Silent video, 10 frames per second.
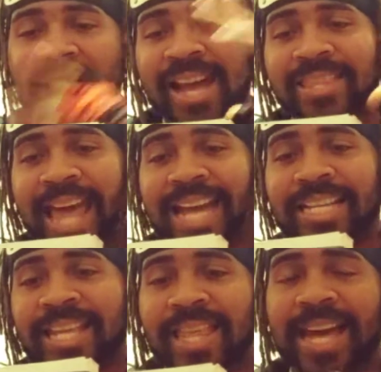
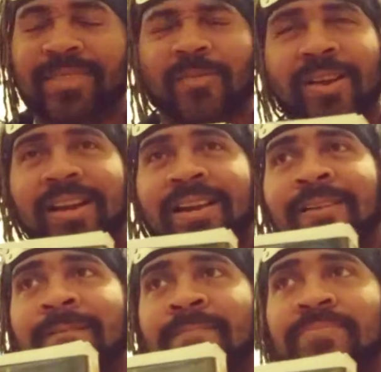That's
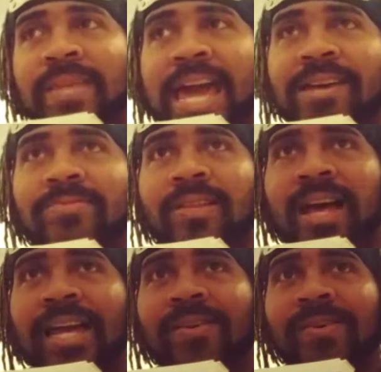where the Ams were
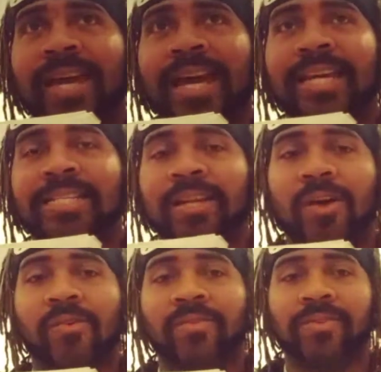like, okay, because they
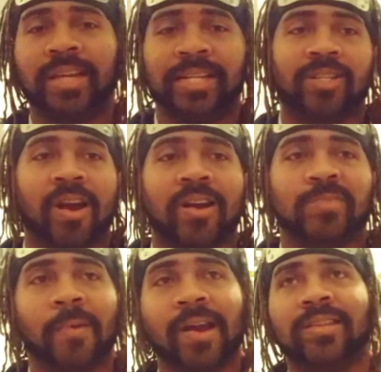go get Charles
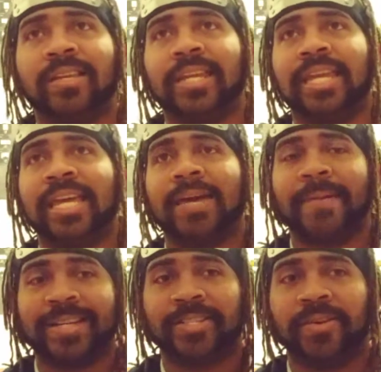Barkley and they get
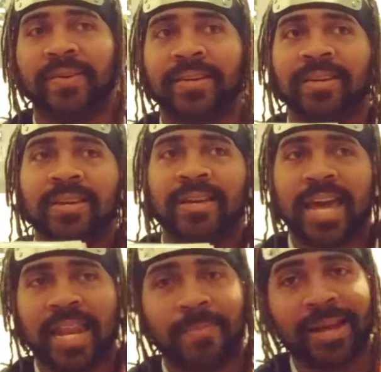Patrick Ewing.
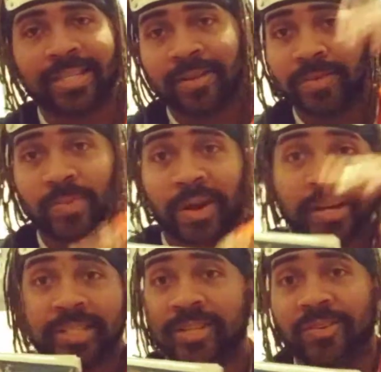And they basically was wearing
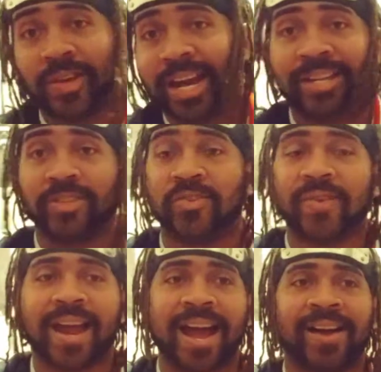the suit, trying to get through the
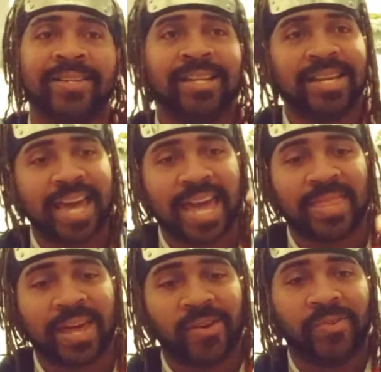crowd, and
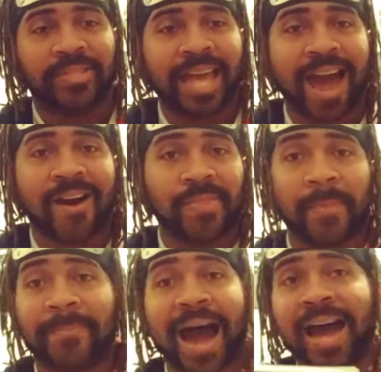they ooze out on the
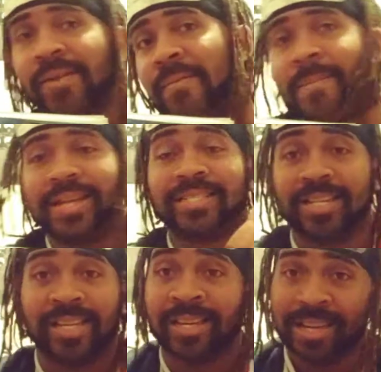bottom and
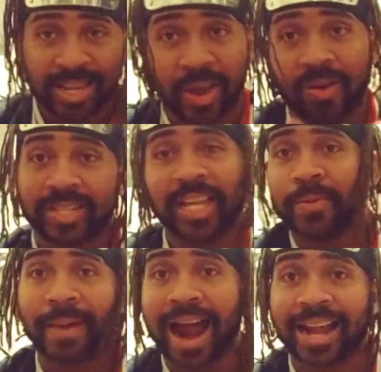basically go inside their
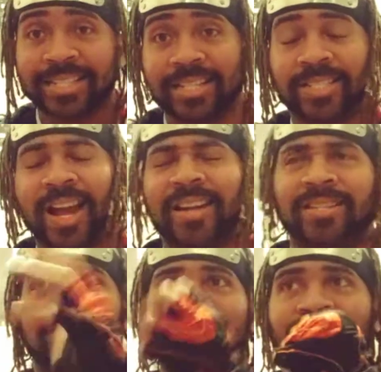bodies and try
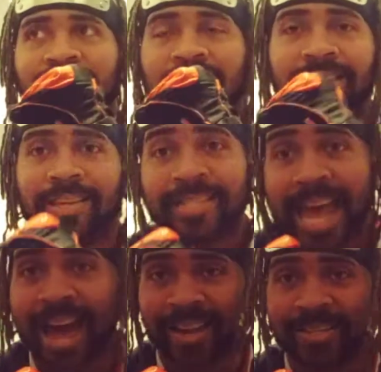to get their
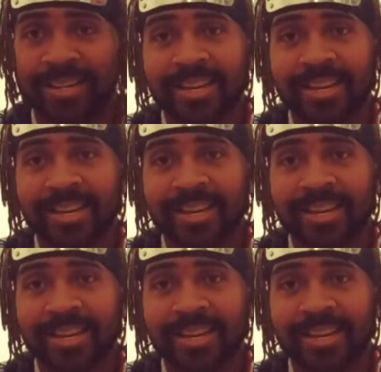talent.